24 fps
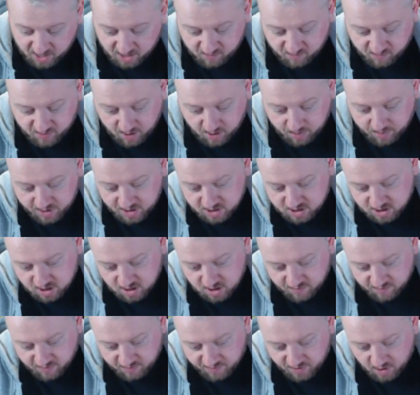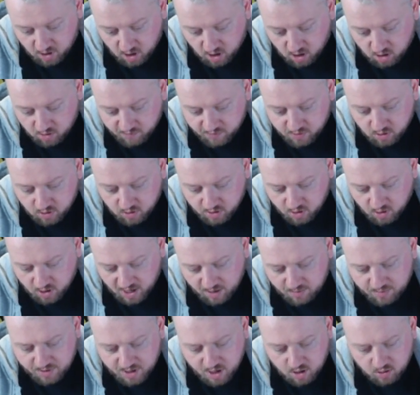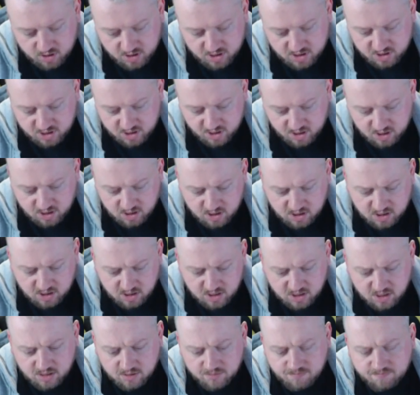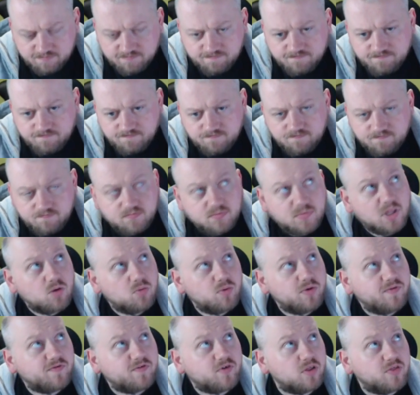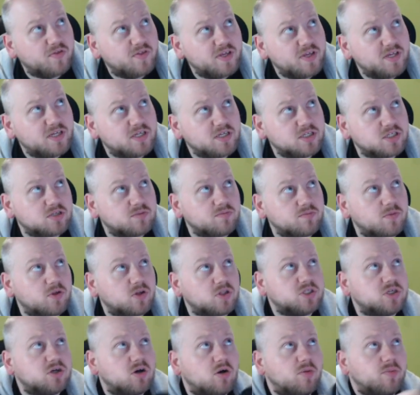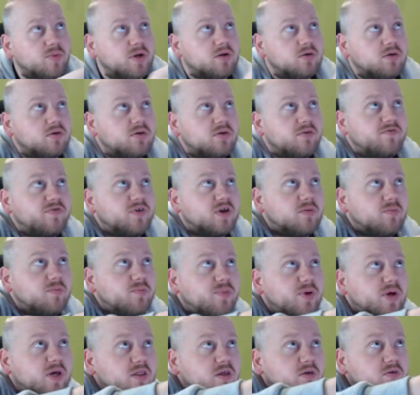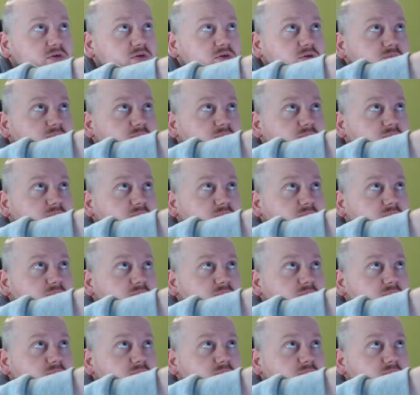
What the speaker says: reminiscent of the VR cover, although I am noticing that we've got these on top. I don't know if you can pick those up